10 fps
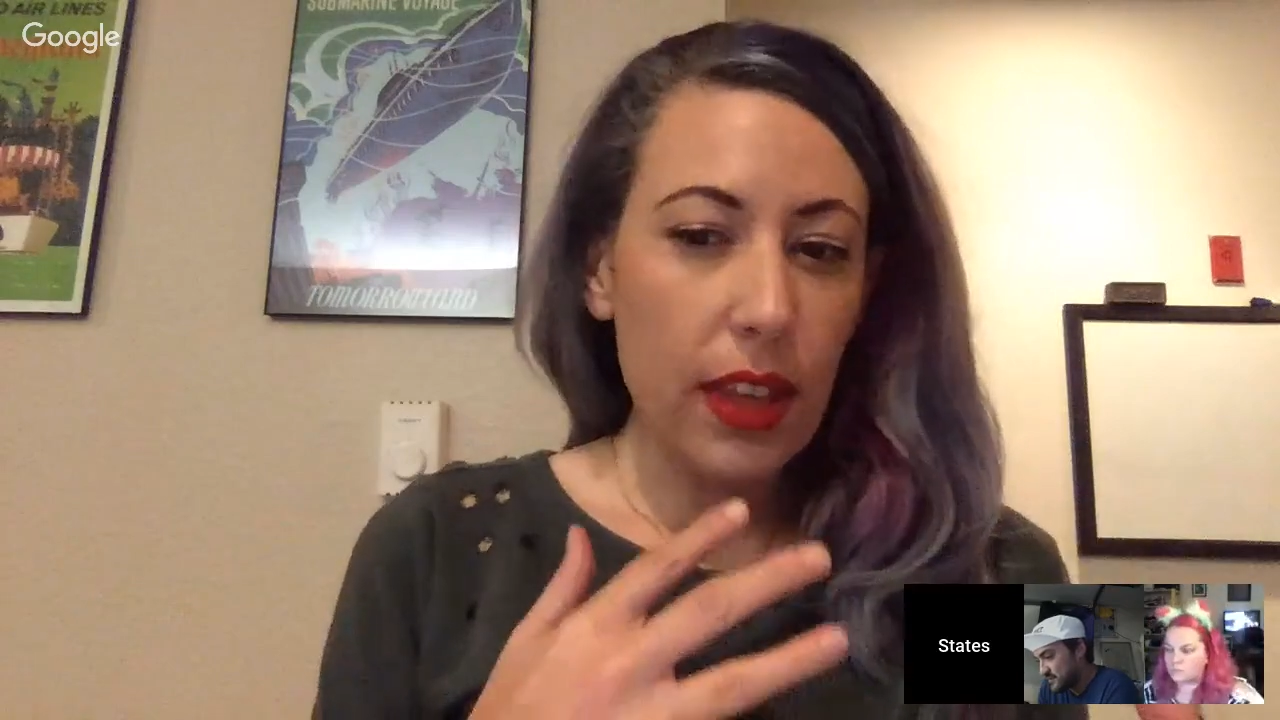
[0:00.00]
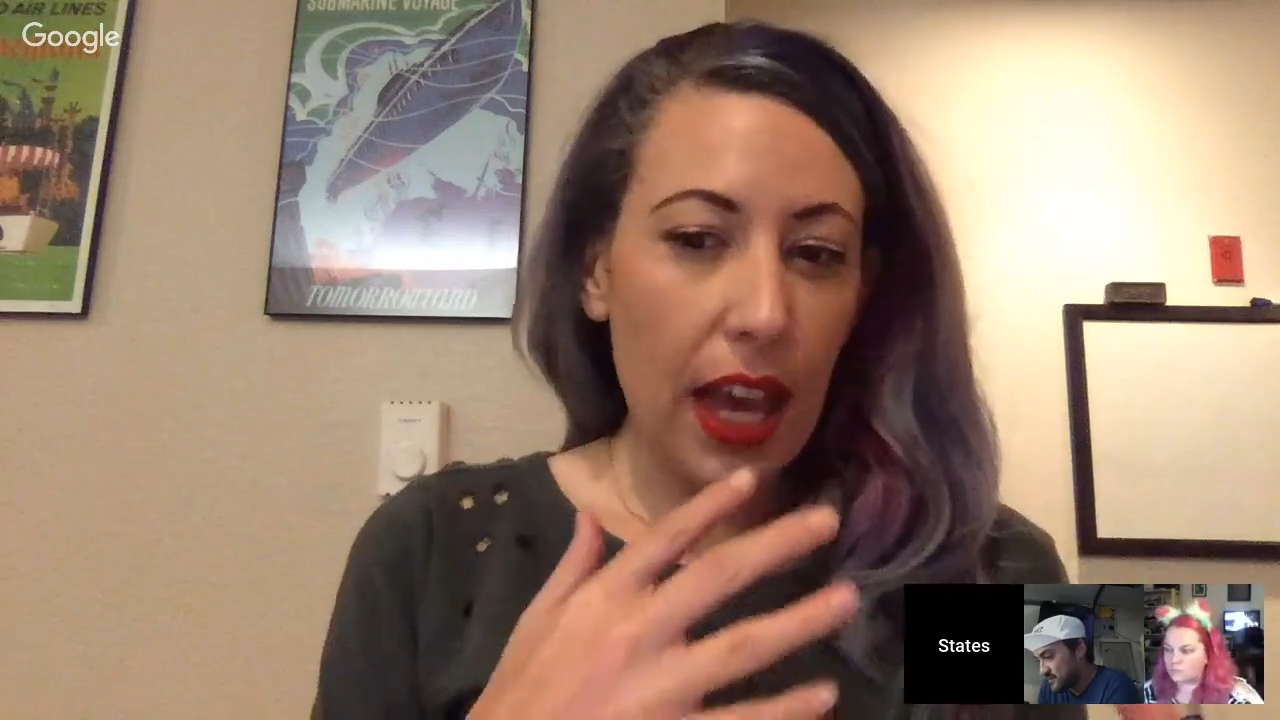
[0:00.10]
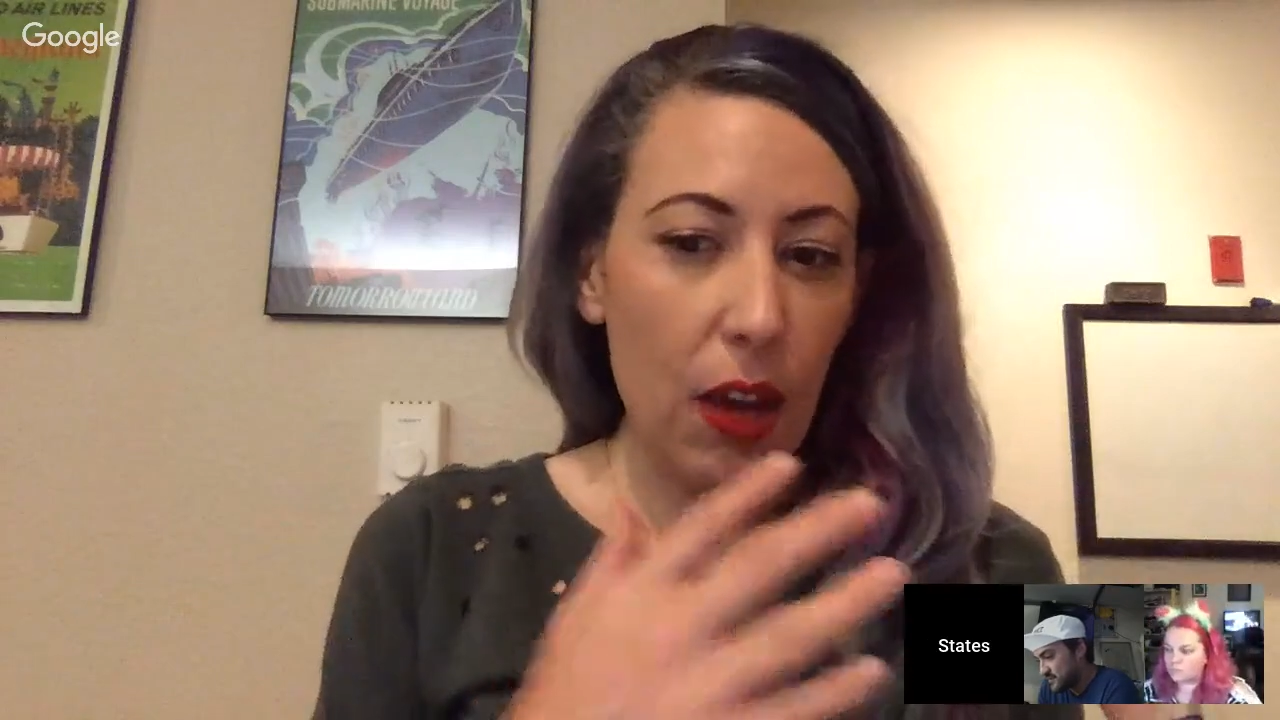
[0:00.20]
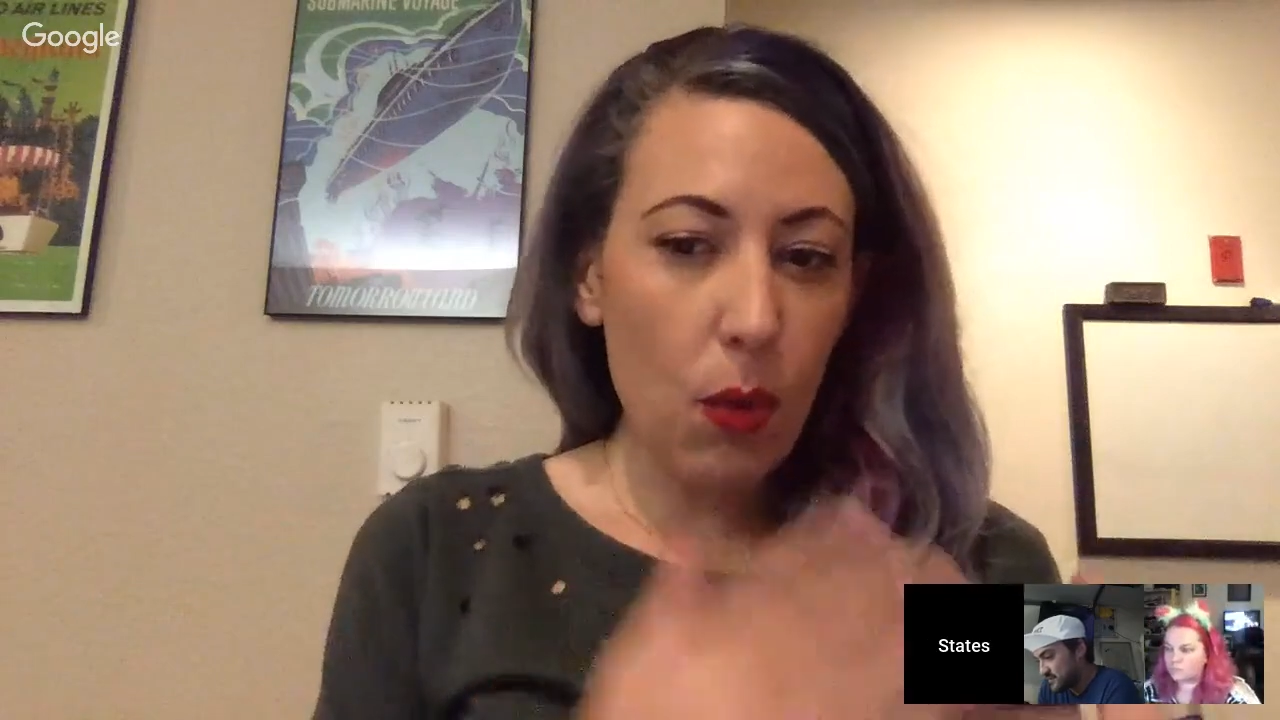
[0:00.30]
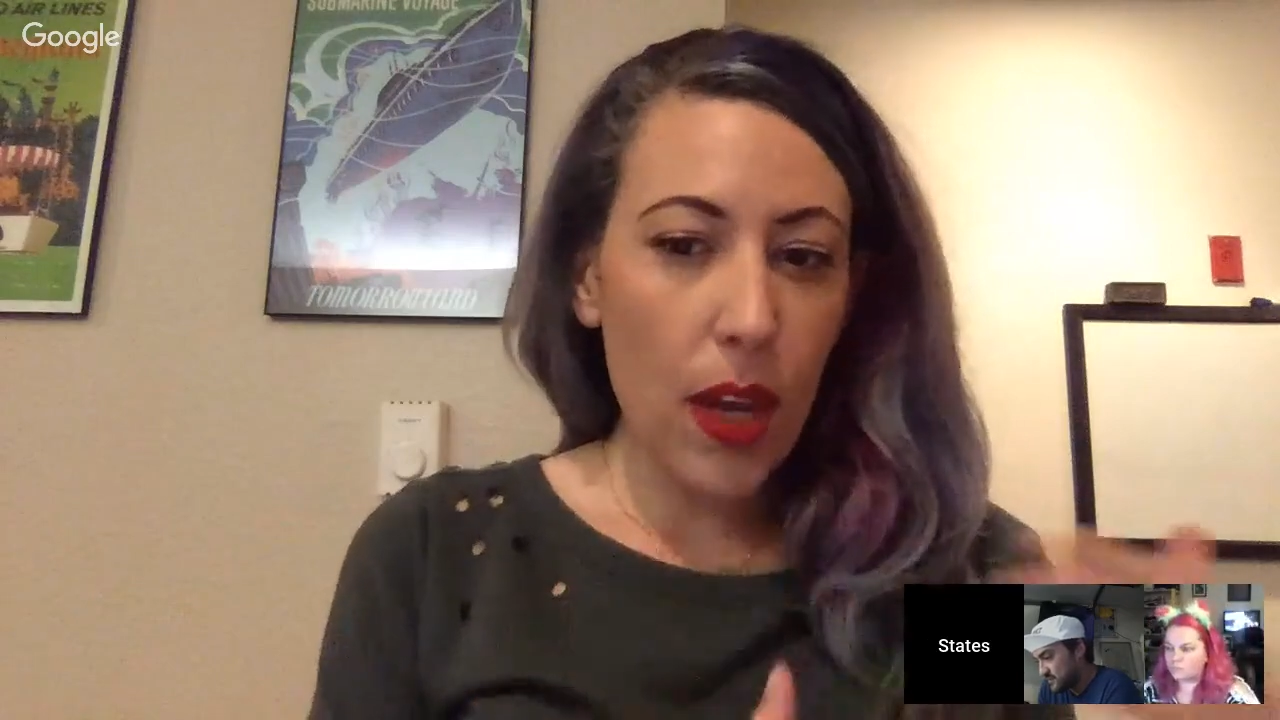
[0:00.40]

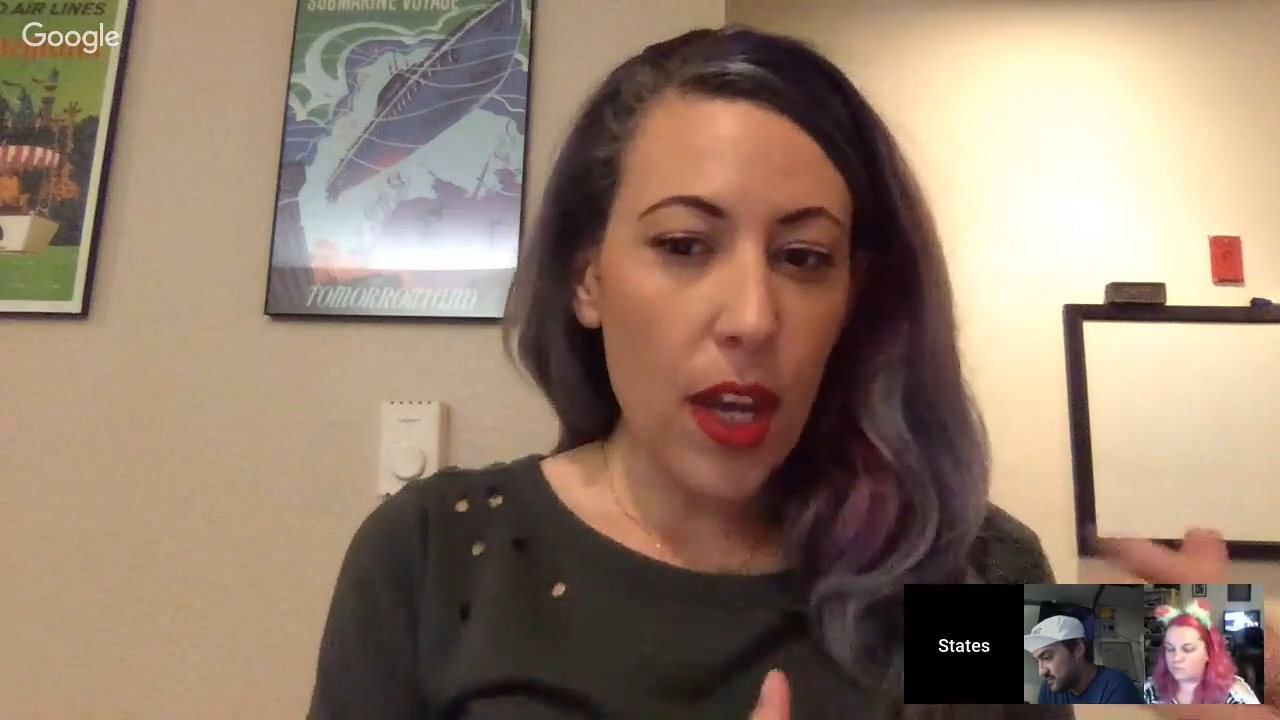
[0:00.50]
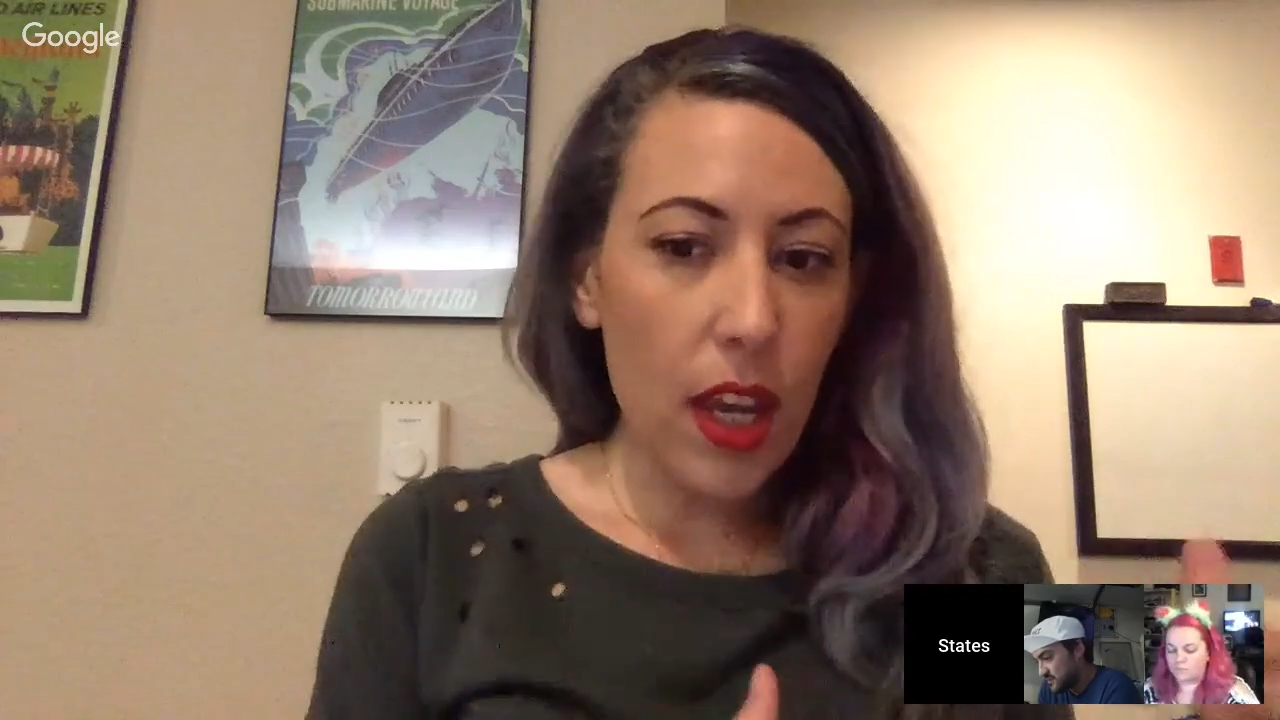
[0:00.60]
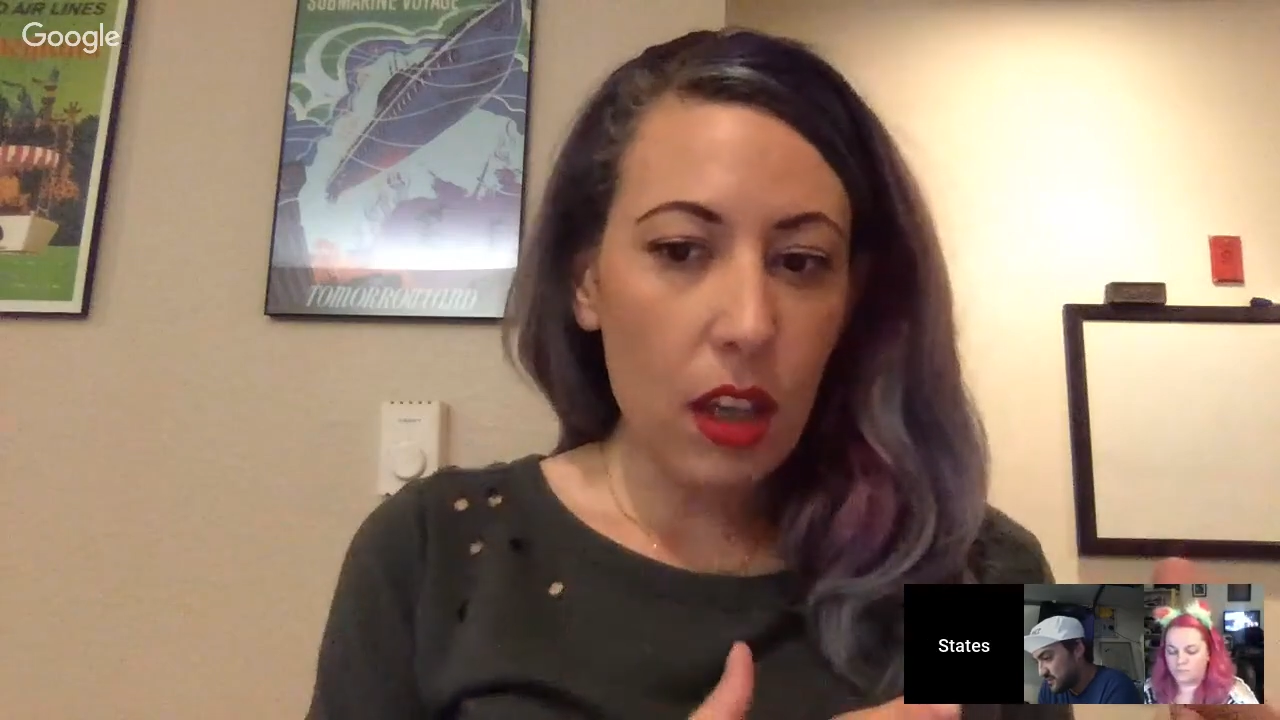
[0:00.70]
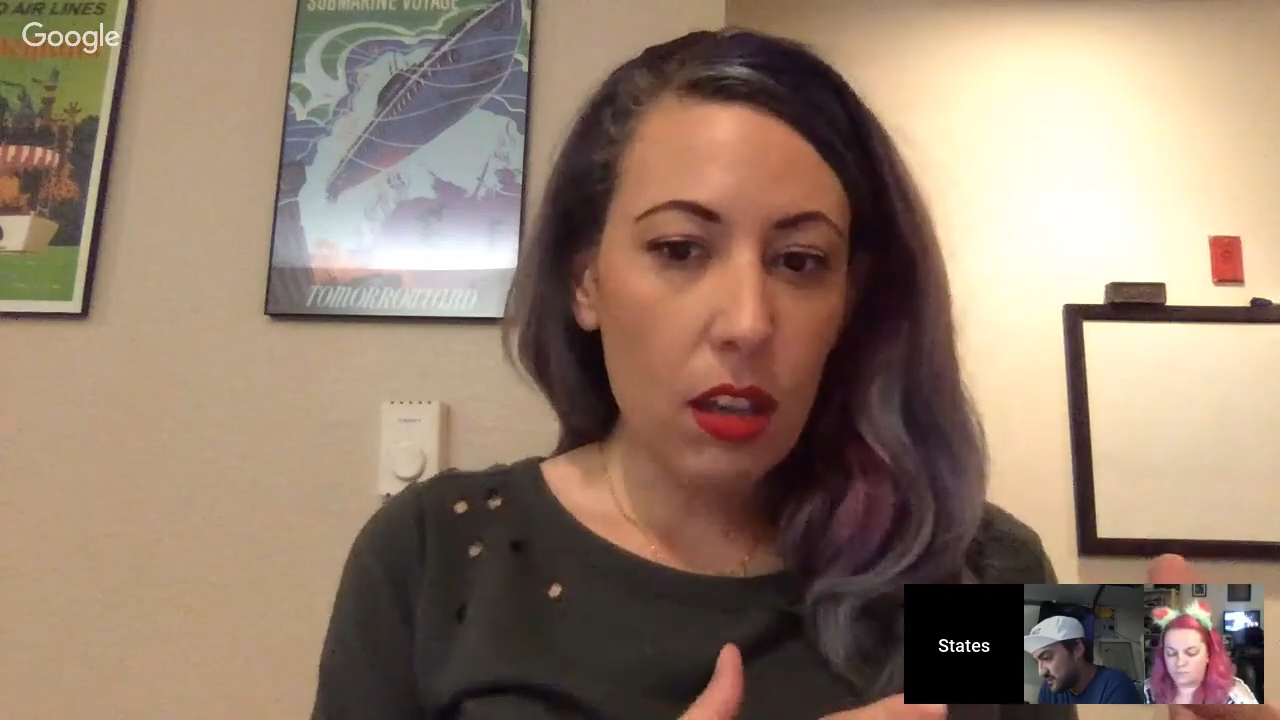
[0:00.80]
that way